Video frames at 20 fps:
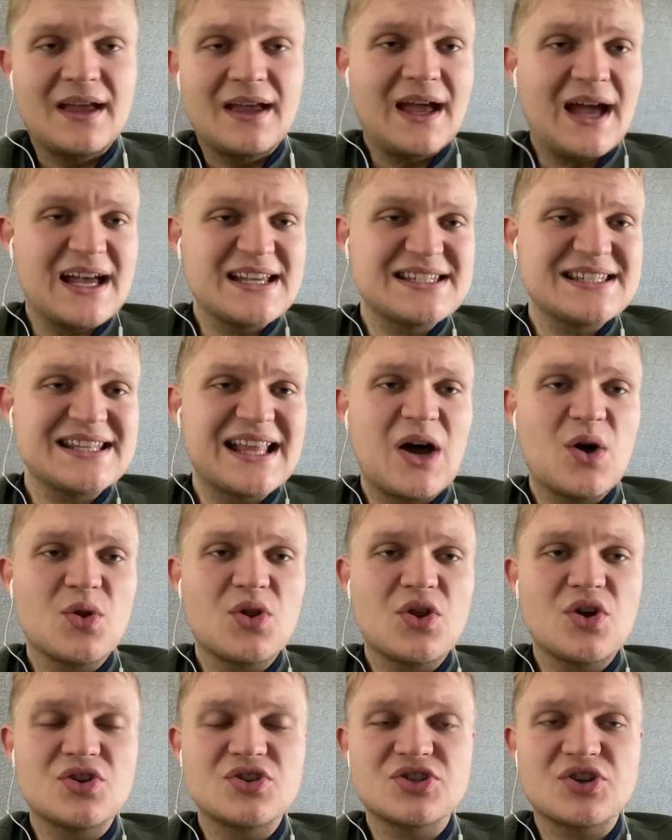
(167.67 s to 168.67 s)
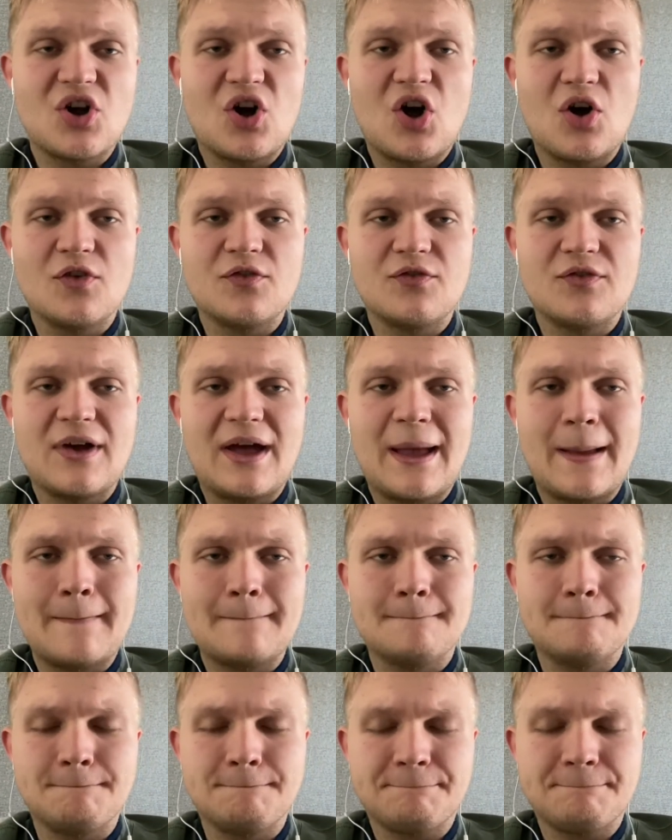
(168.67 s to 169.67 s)
as now their sort of.
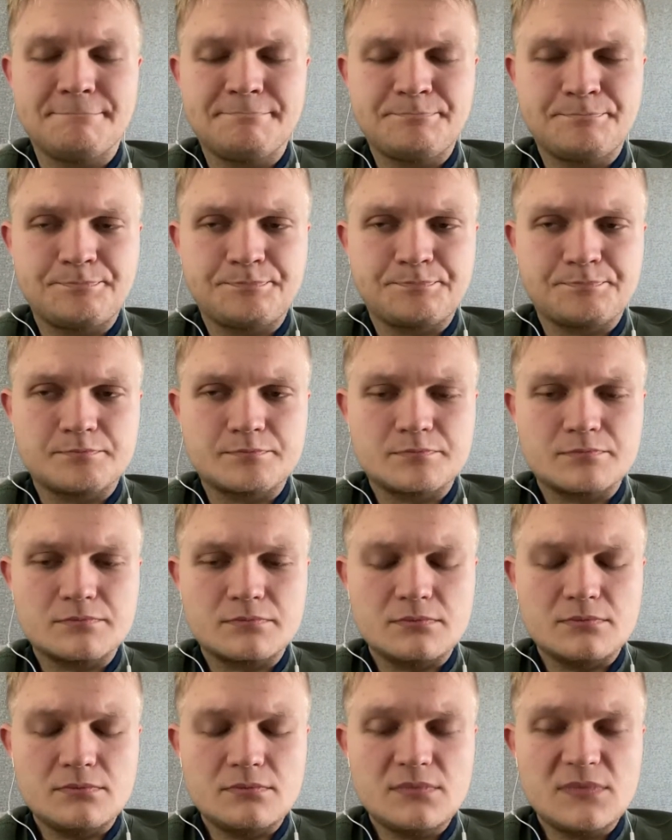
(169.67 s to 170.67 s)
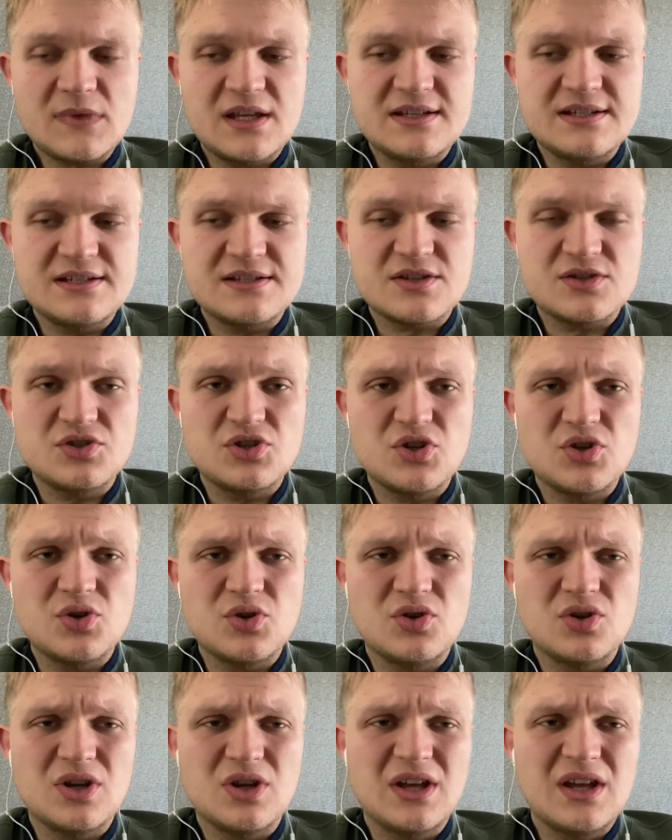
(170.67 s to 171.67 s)
Um, He's the
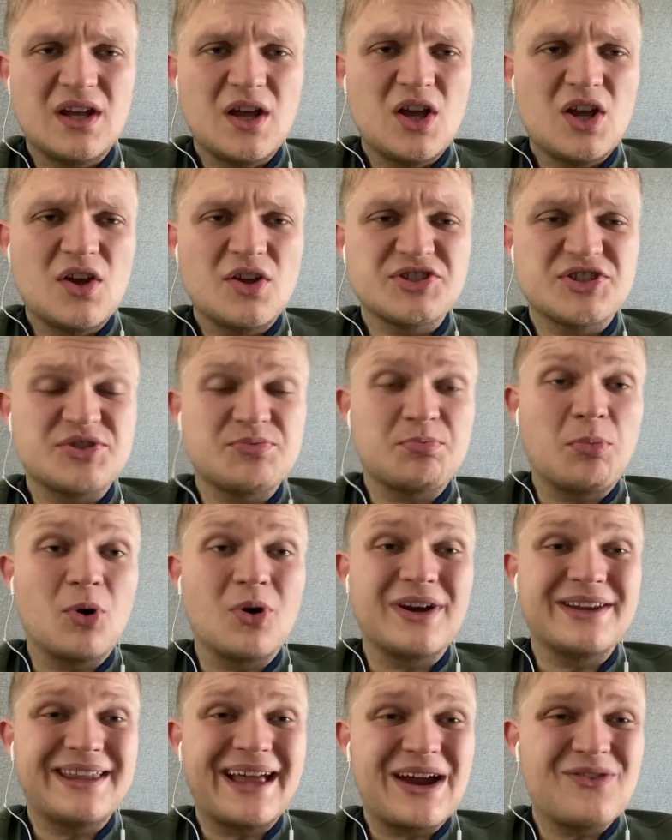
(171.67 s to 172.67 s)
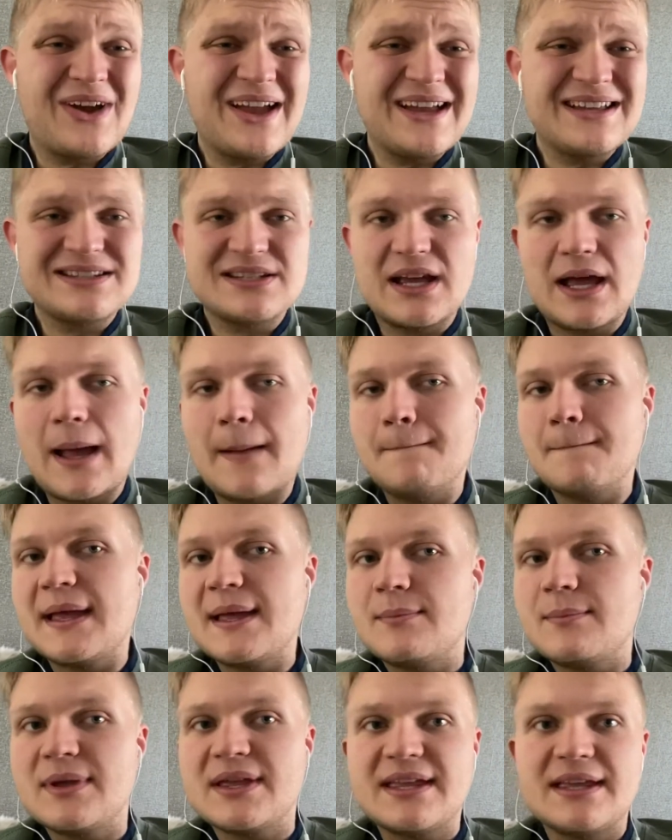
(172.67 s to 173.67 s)
new sporting director, and
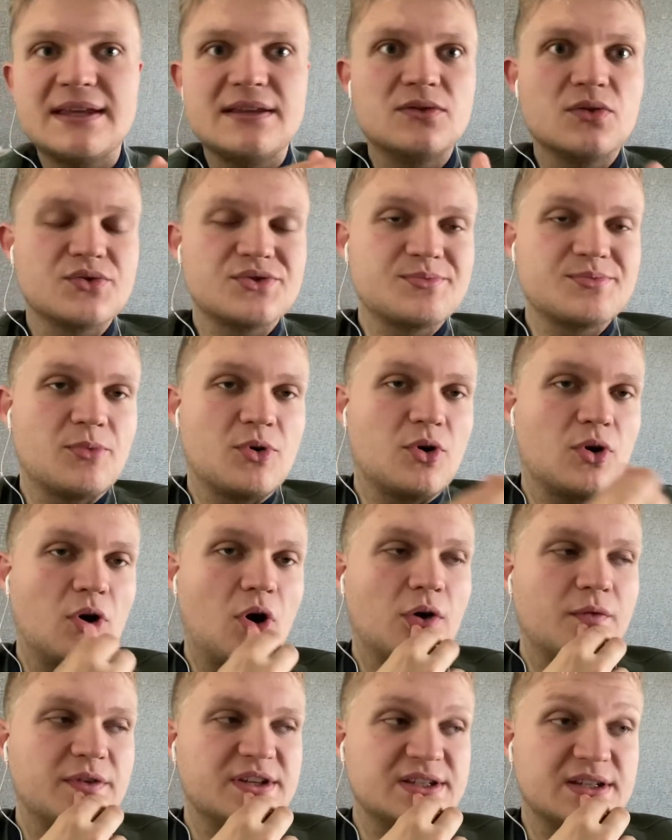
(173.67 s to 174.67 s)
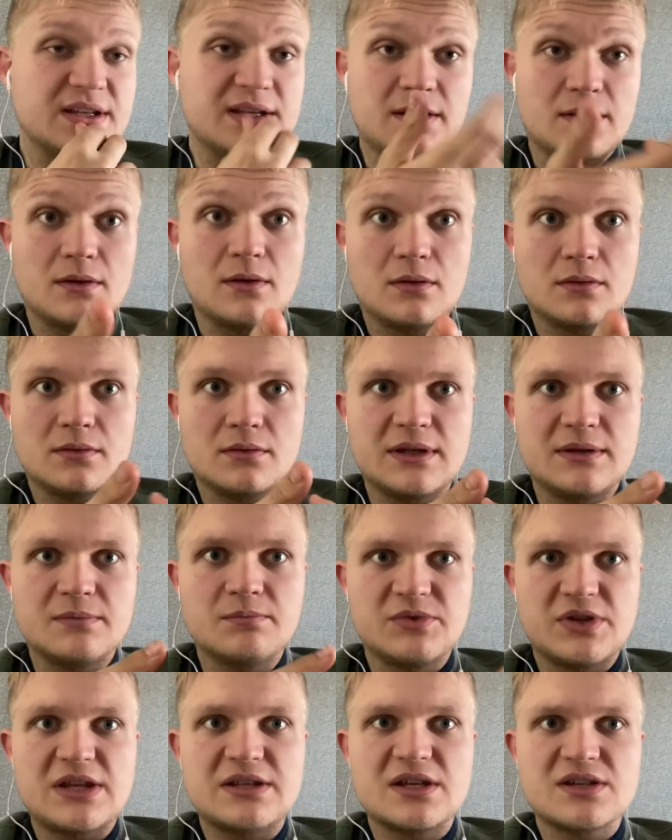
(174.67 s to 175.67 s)
maybe he knows more. Obviously, he,
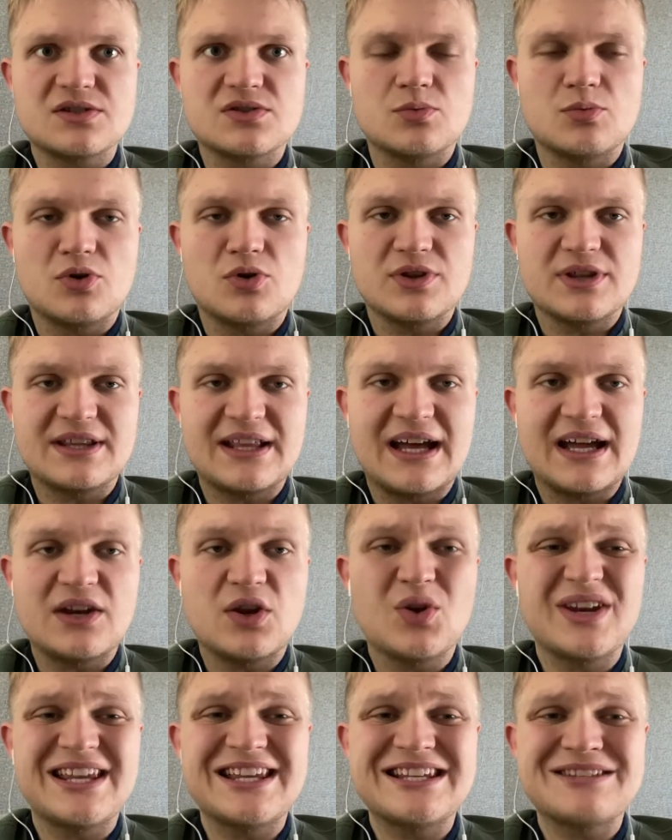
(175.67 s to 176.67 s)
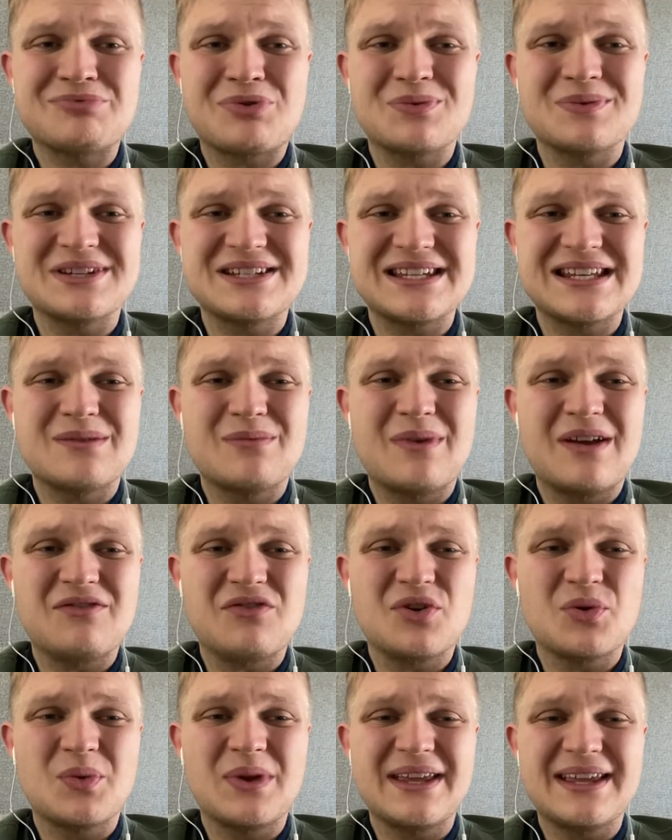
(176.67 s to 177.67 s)
he does know more than I do, and he's probably seen him
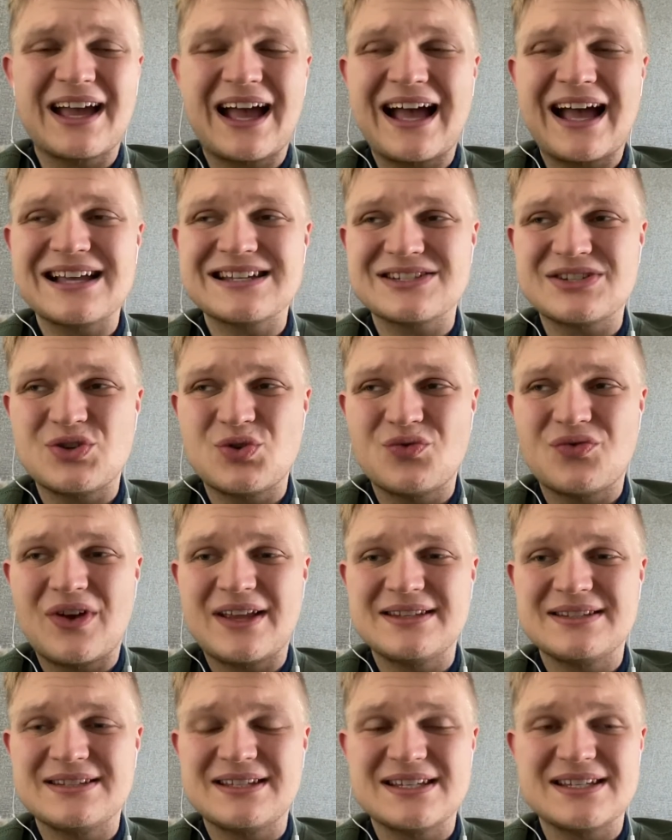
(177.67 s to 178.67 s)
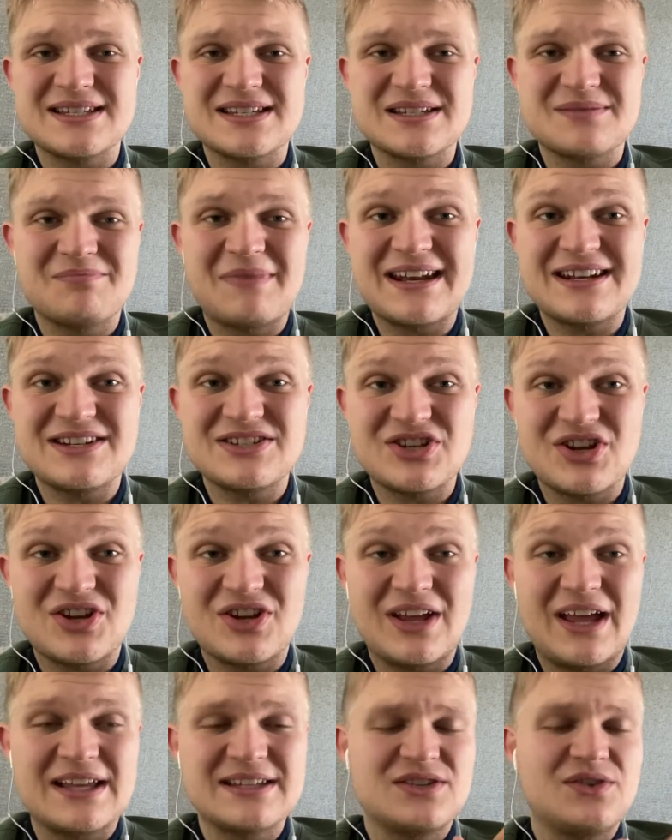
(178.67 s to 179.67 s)
every week as Juventus manager,
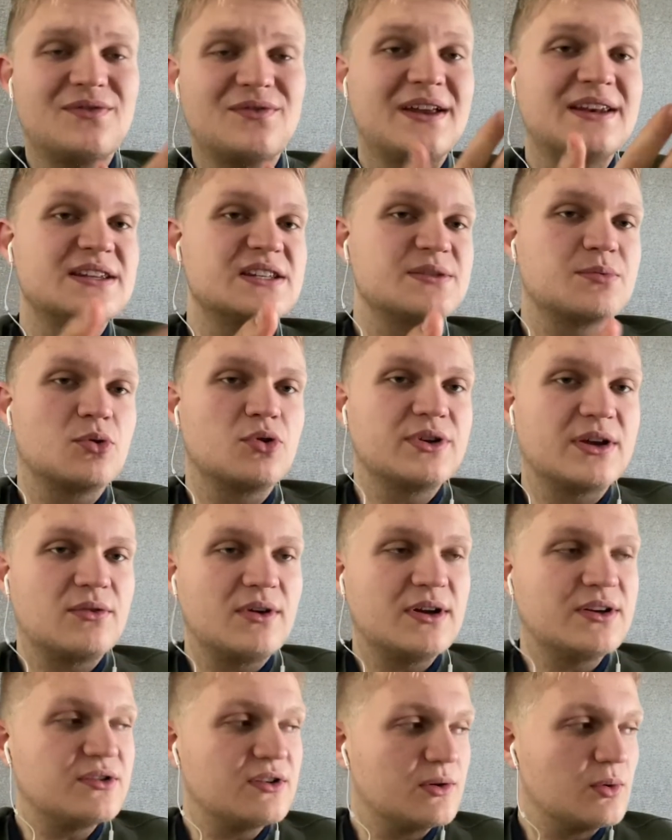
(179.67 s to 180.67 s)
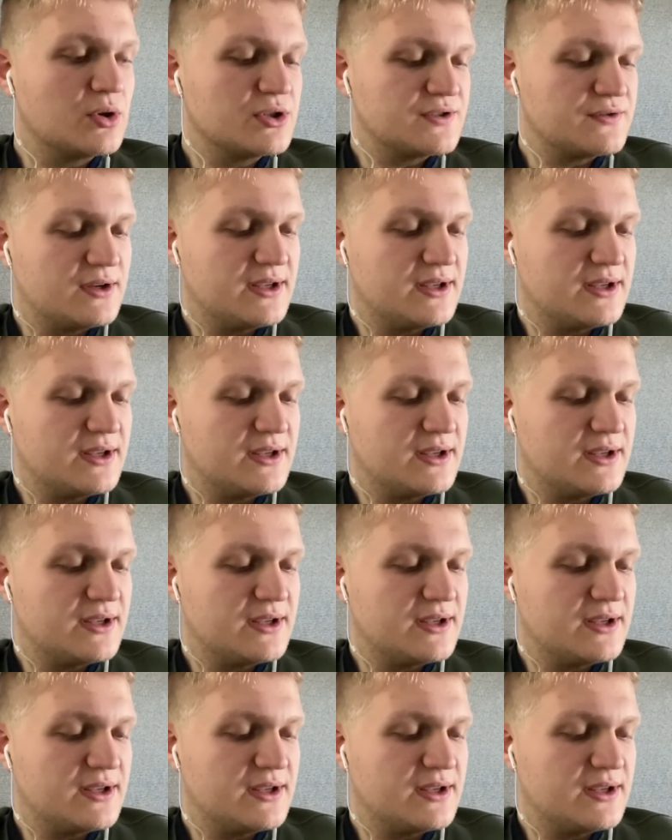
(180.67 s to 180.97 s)
as Juventus sporting director he was for